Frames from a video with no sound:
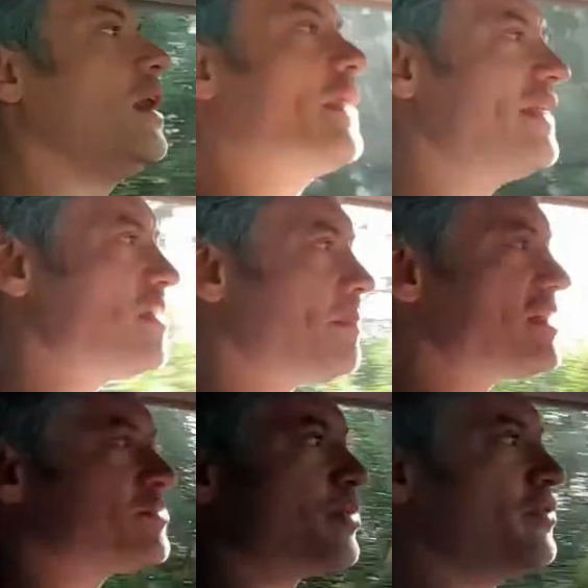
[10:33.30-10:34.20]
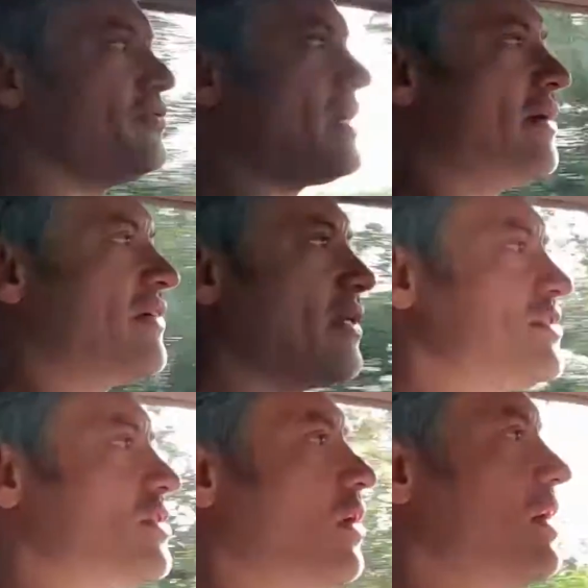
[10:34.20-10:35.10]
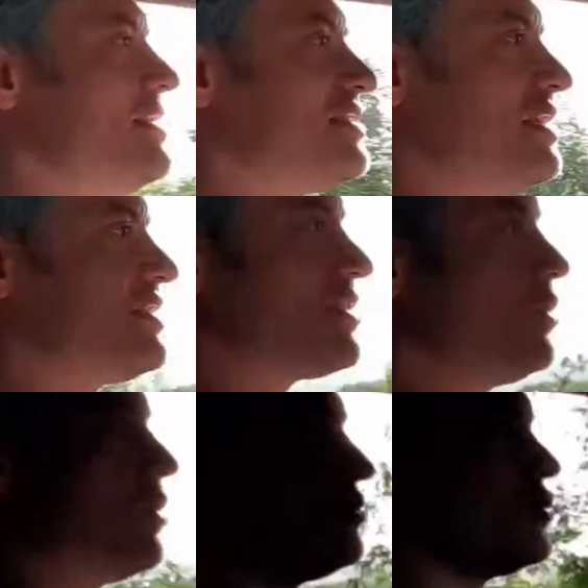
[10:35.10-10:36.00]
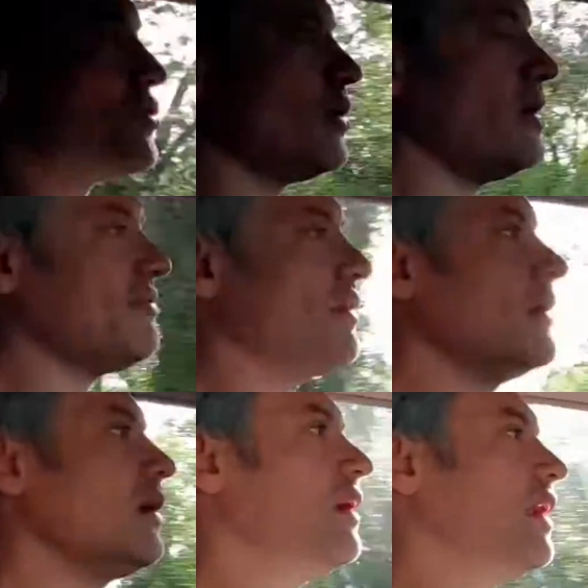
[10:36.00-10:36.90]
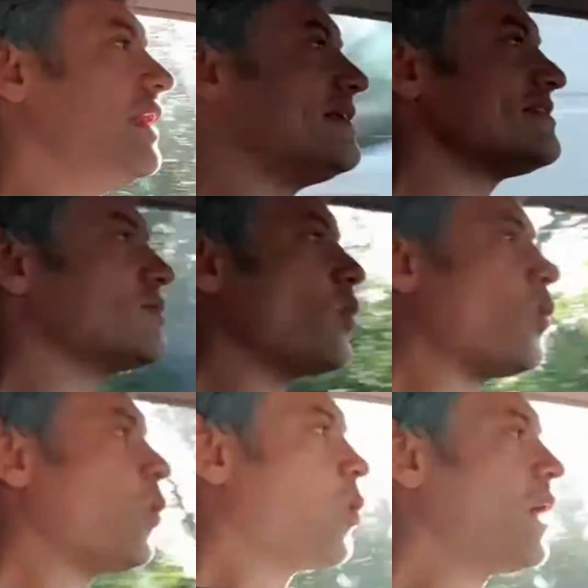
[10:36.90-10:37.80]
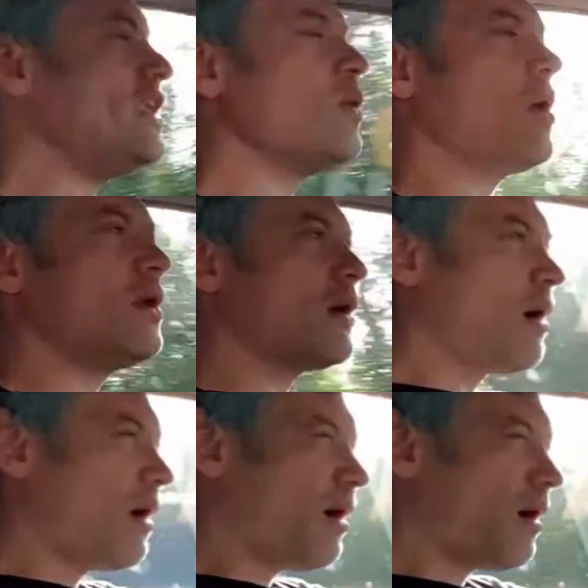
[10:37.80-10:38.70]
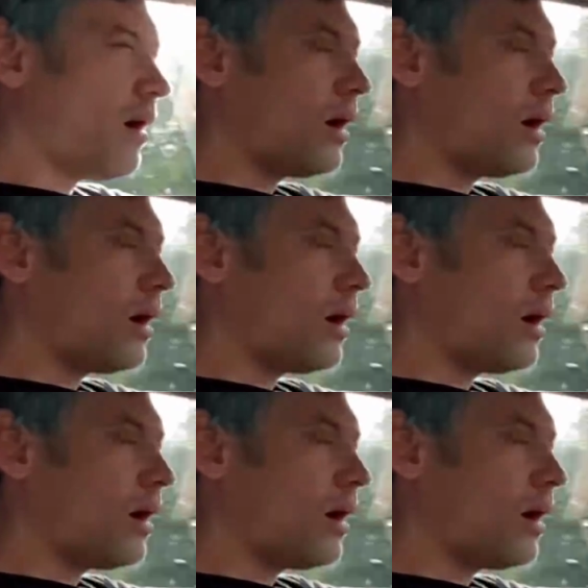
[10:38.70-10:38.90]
I think the best proof of how this car is so good to drive is when you own a car